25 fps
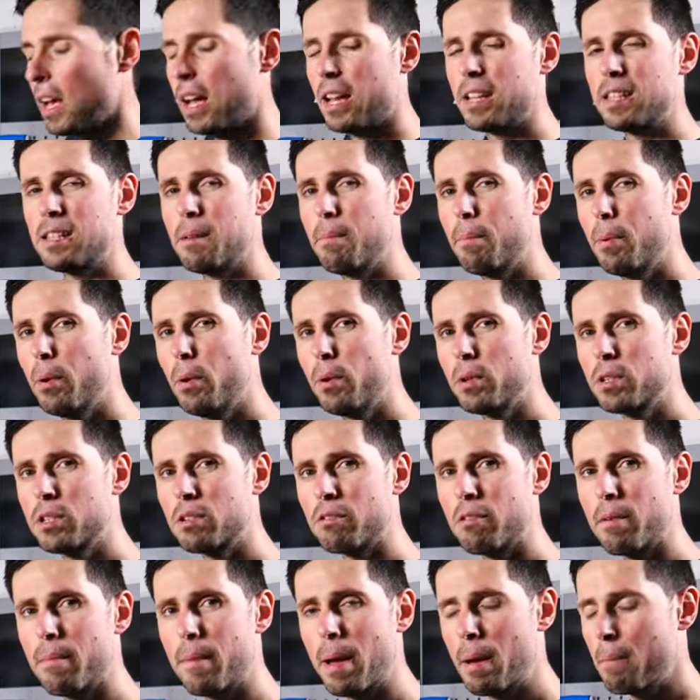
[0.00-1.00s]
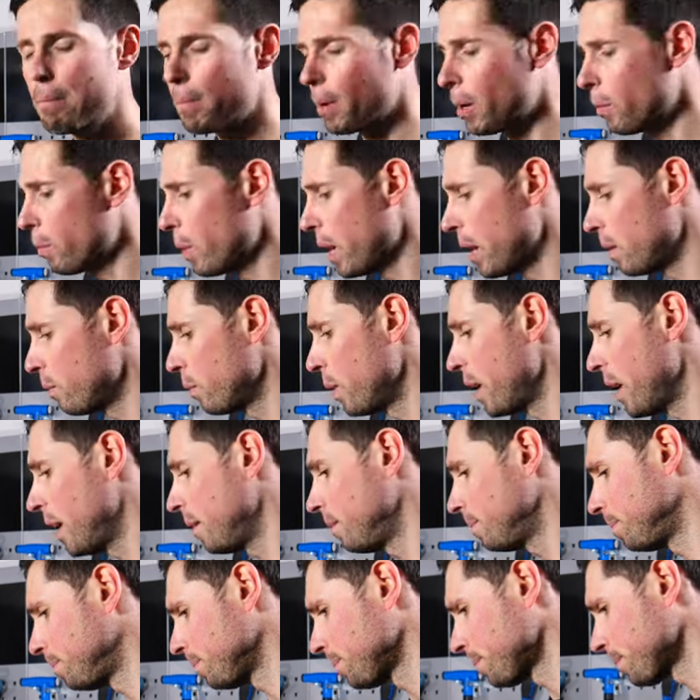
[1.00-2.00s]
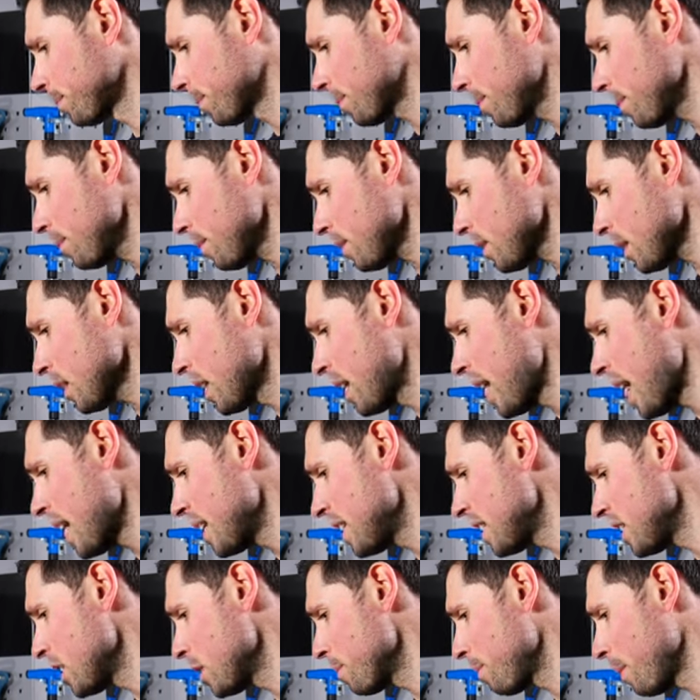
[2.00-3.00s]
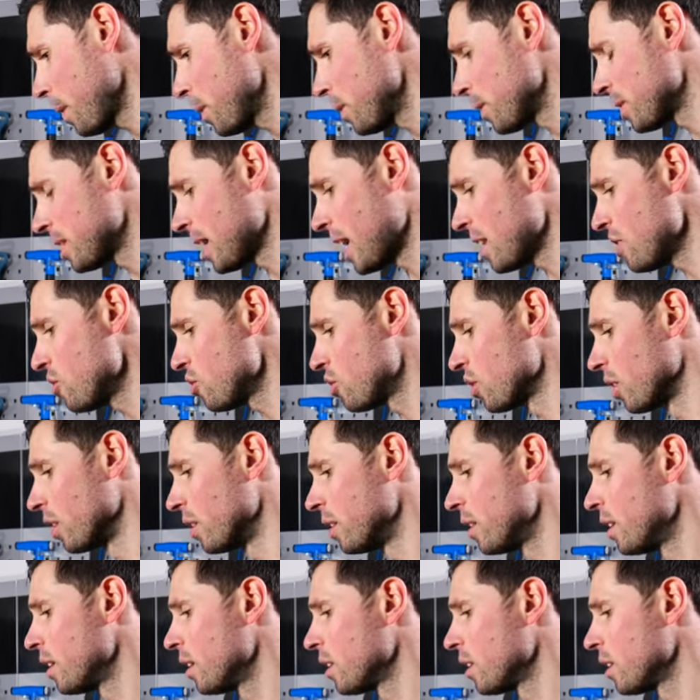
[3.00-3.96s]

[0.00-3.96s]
And it's important to remember when we're adding spoke tension